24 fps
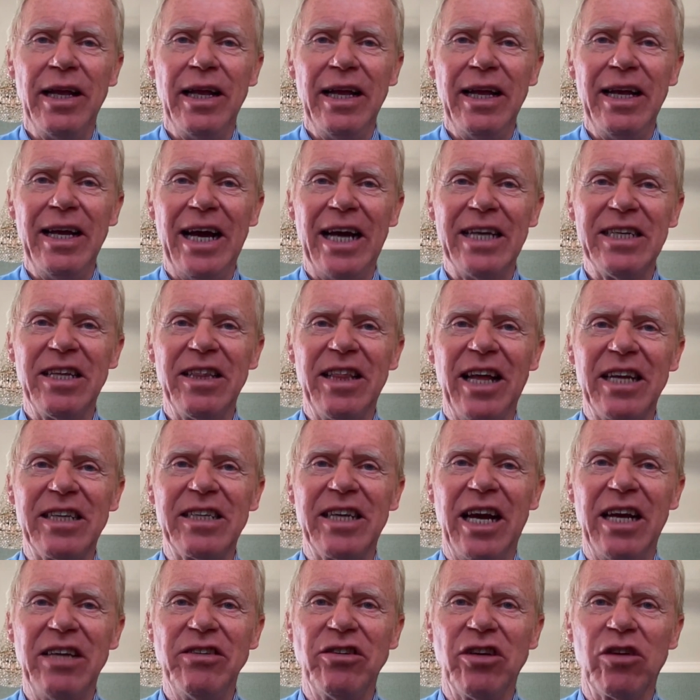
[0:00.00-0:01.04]
And in that
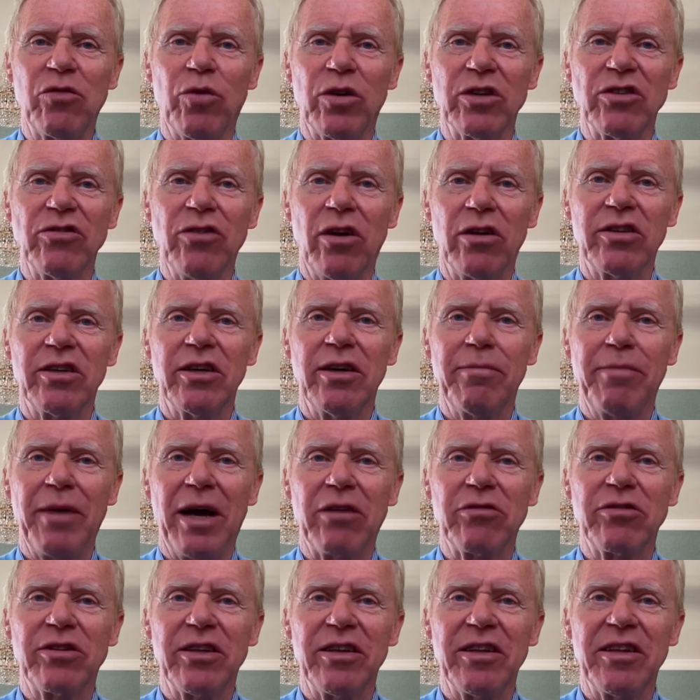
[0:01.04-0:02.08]
case, it was not
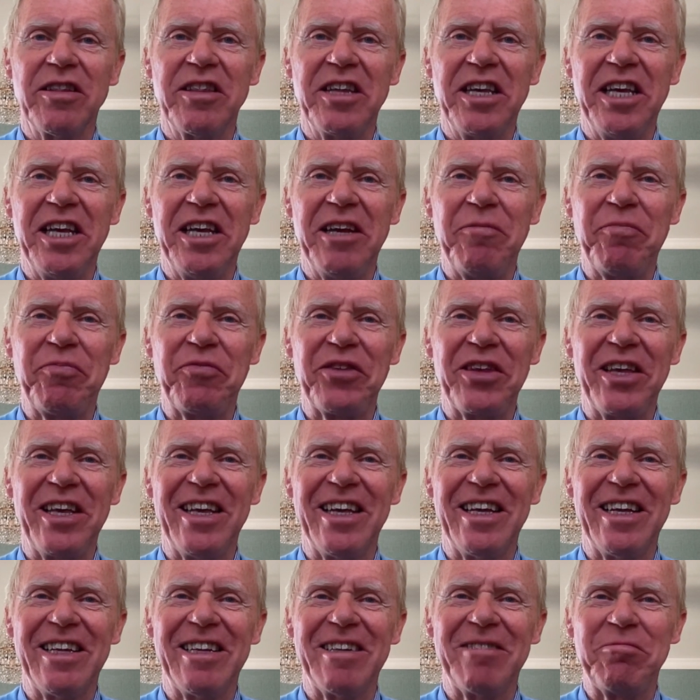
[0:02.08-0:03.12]
about the
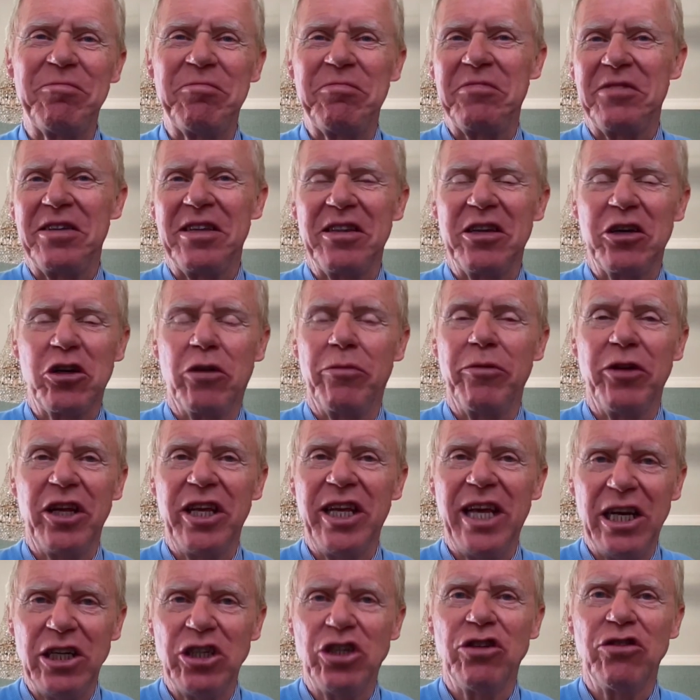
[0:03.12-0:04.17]

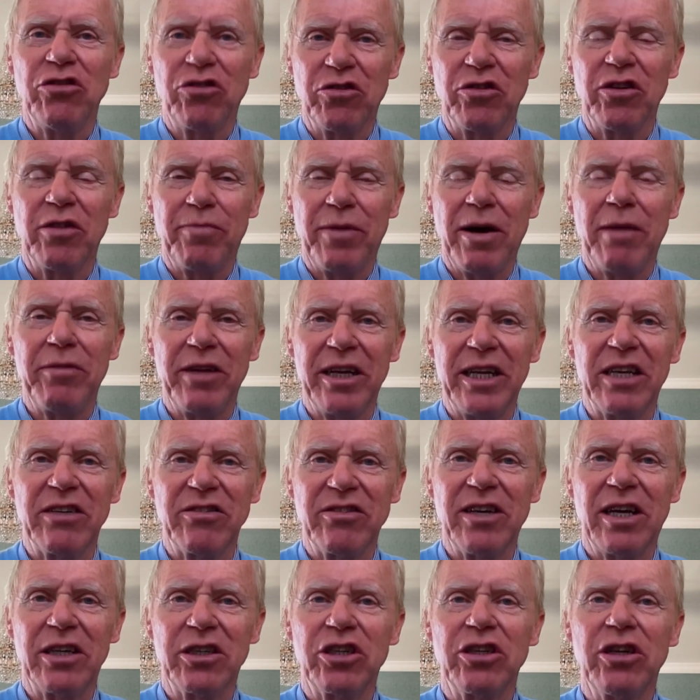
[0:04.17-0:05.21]
communication to the public as
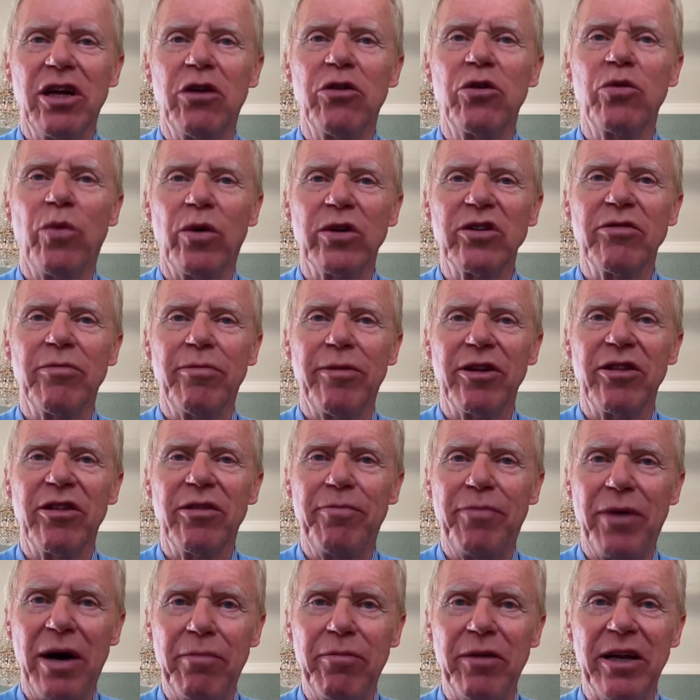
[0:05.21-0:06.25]
such. No, it was about the
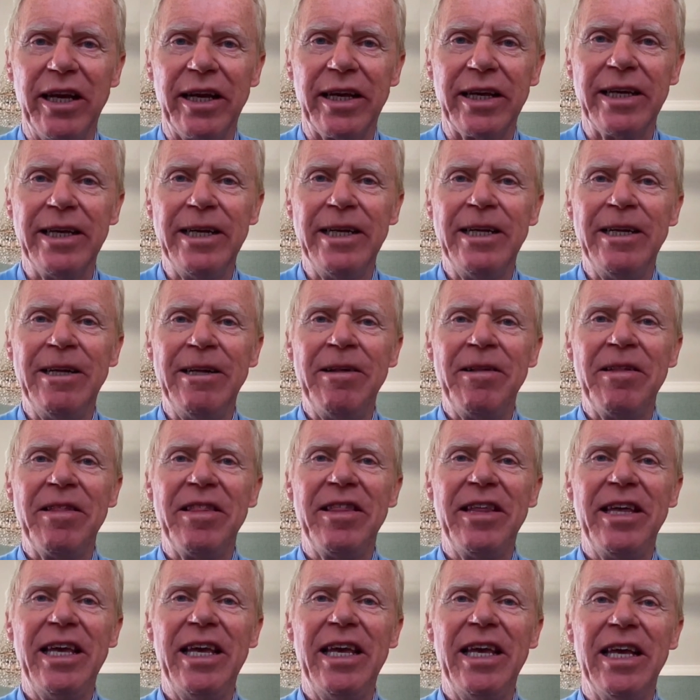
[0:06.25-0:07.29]
public.
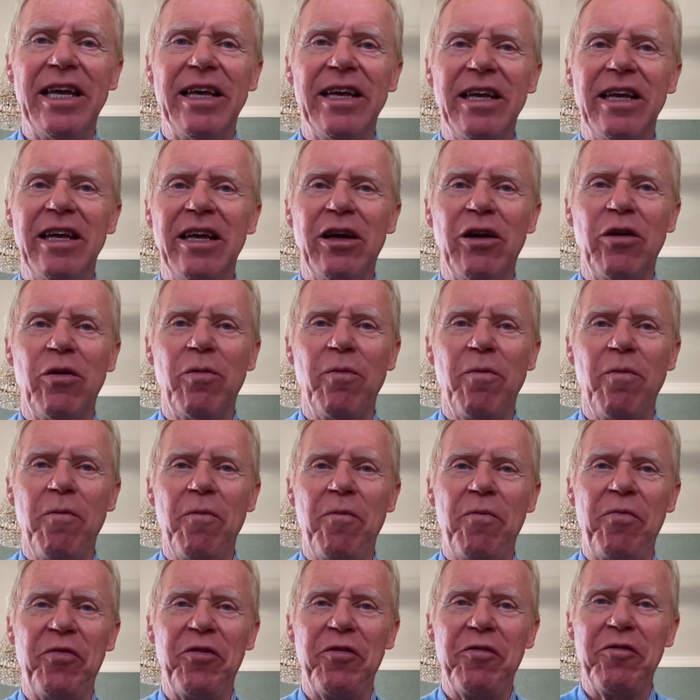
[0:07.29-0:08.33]
The
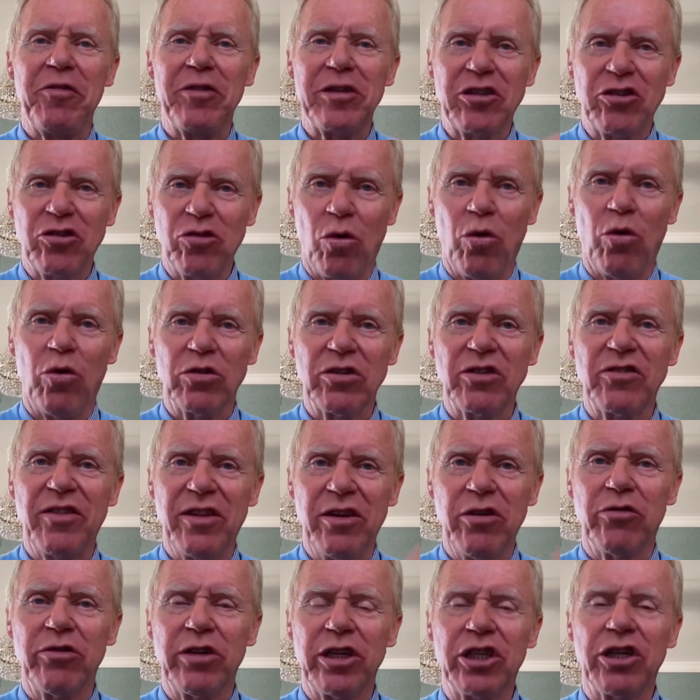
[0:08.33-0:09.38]
source,
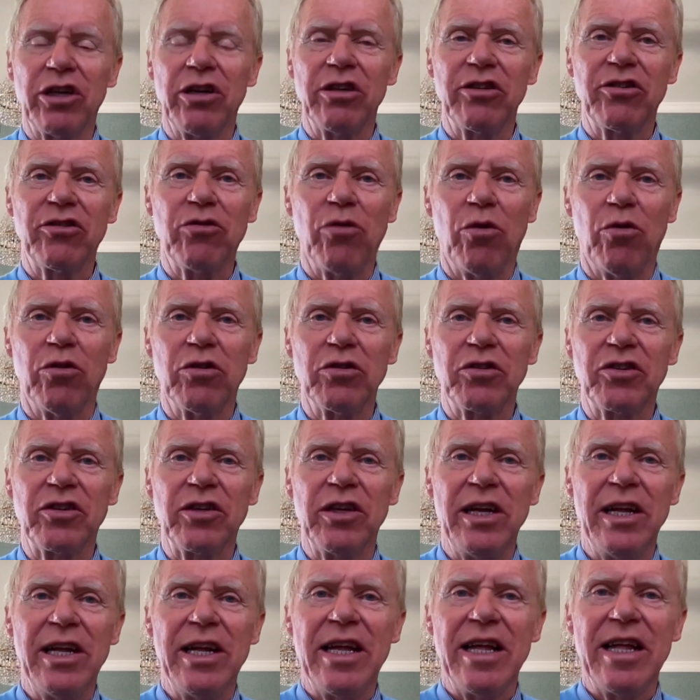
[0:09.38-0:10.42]
the original source,
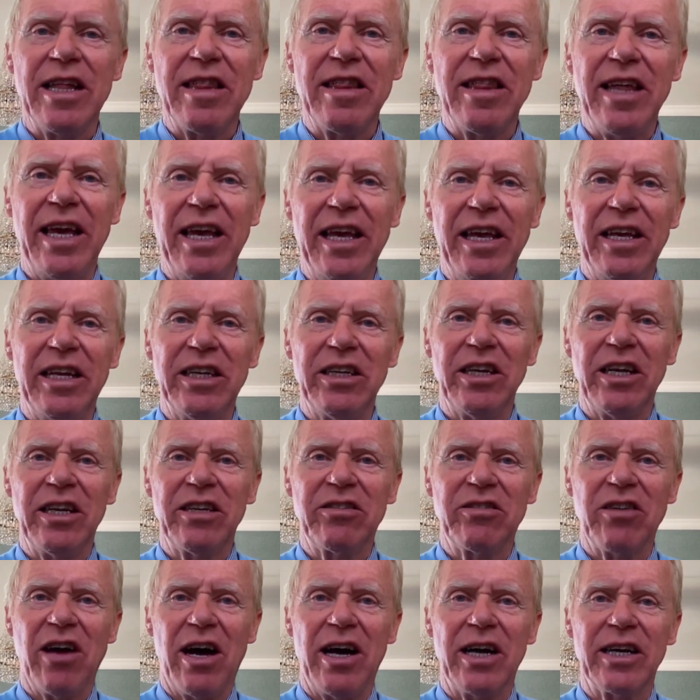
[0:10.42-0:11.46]
they
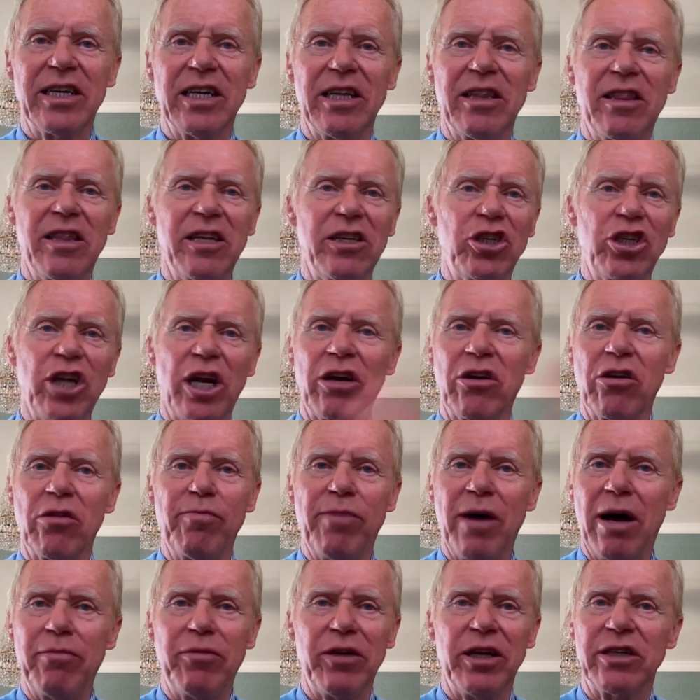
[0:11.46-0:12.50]
target the general
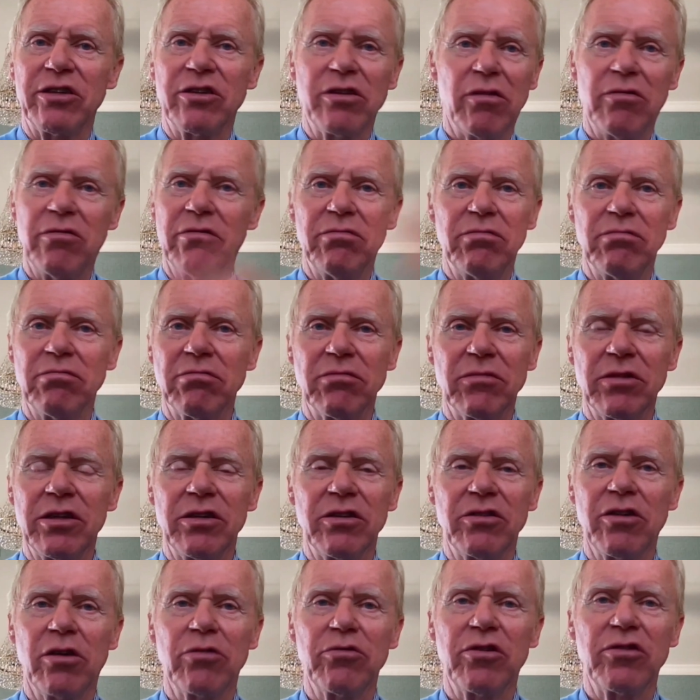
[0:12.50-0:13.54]
public. So
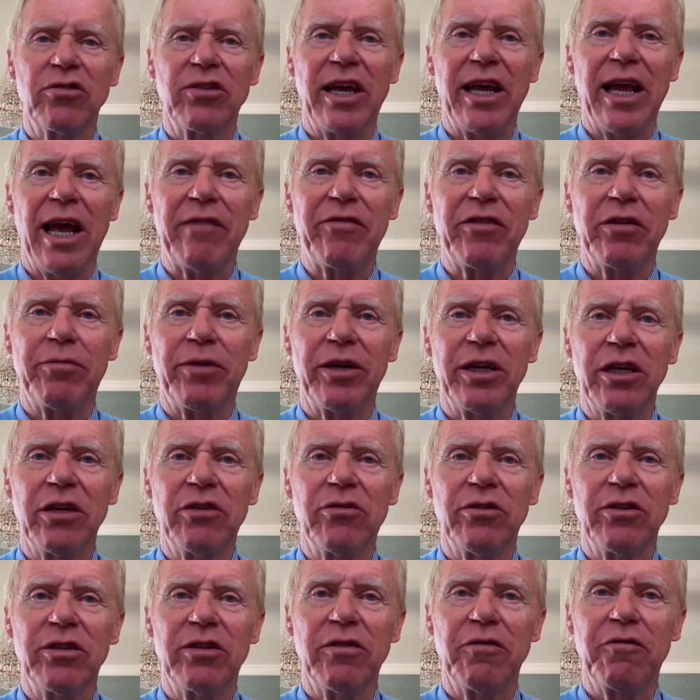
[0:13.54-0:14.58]
to say, everybody
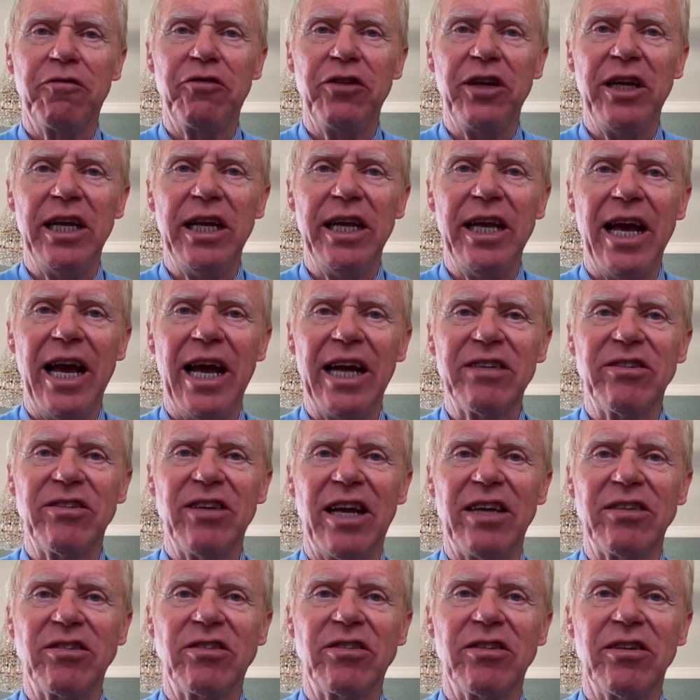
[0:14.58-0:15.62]
could freely
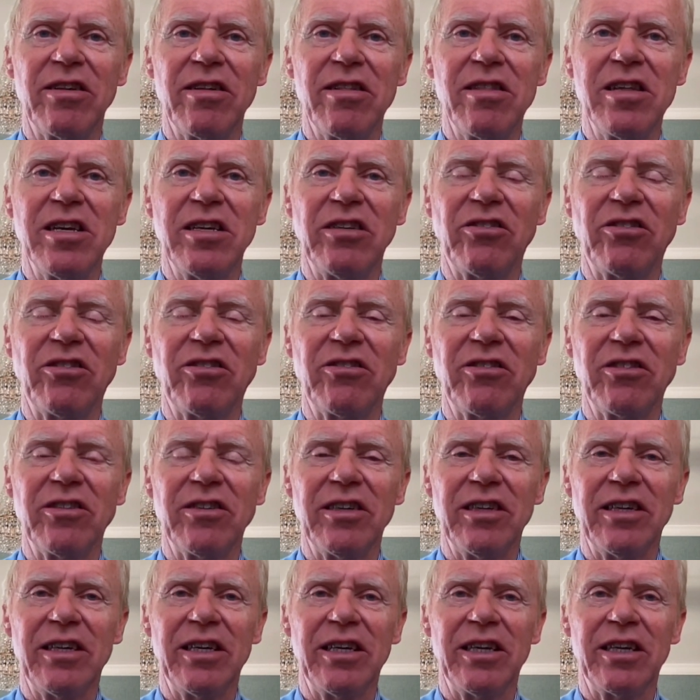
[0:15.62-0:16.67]
access this
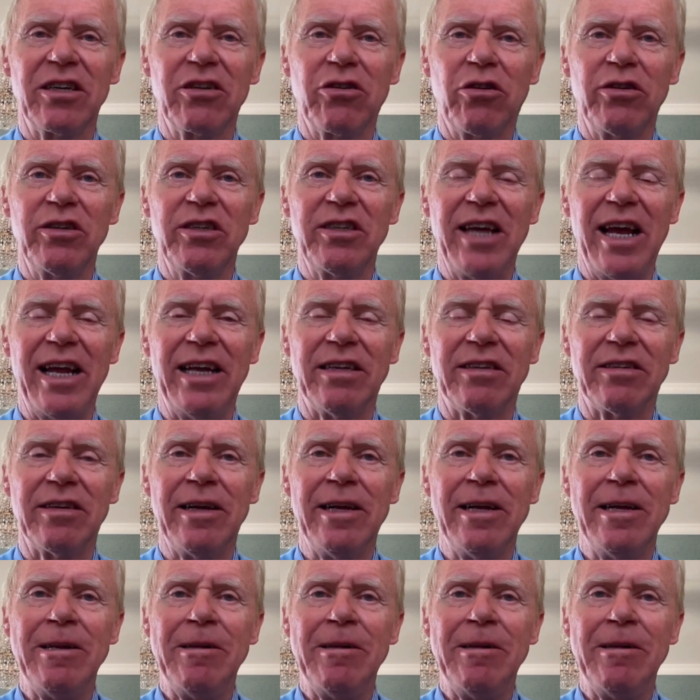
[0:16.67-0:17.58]
content.